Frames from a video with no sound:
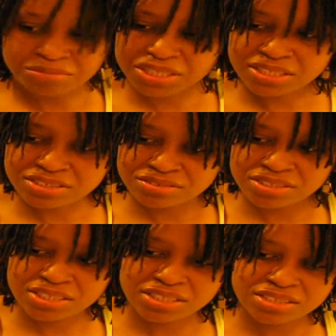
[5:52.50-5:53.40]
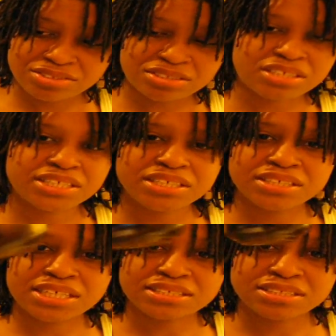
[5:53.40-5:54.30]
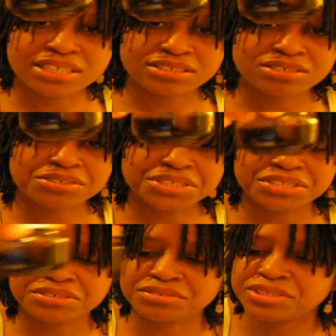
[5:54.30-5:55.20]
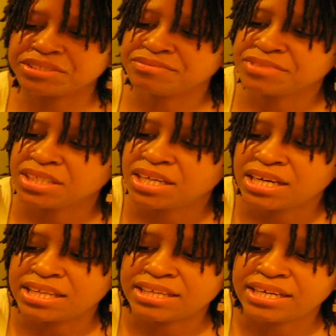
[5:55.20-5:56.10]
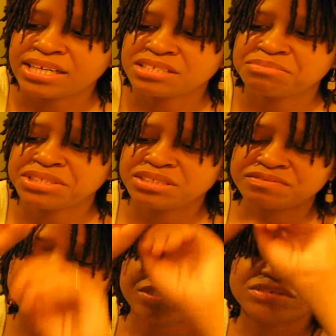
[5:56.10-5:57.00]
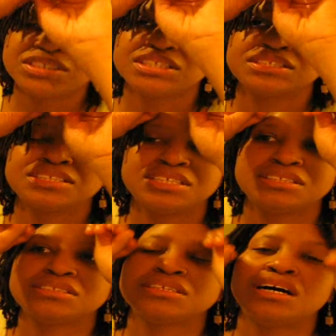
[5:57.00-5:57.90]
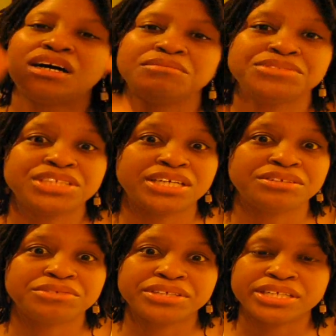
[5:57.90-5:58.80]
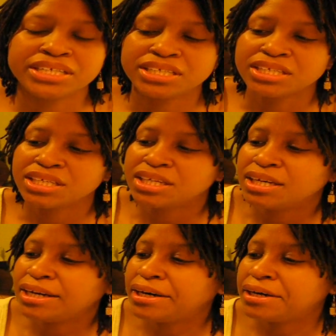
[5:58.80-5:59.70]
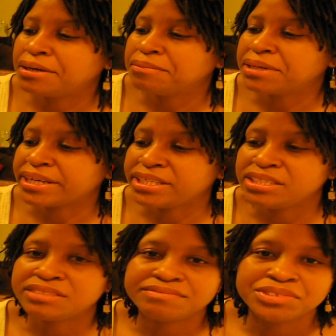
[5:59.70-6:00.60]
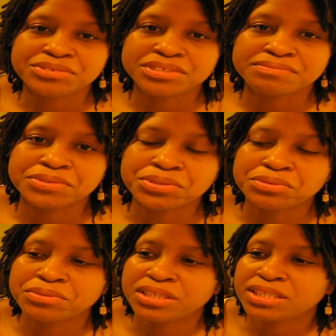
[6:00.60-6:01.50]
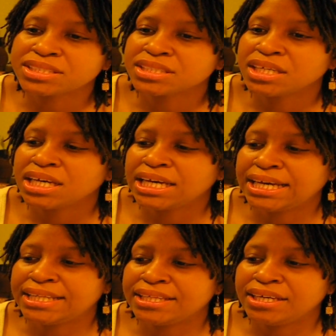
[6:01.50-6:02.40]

one that you see in this jar here, that's coconut oil, and that has been infusing since January. I heat infused it for 2 weeks, and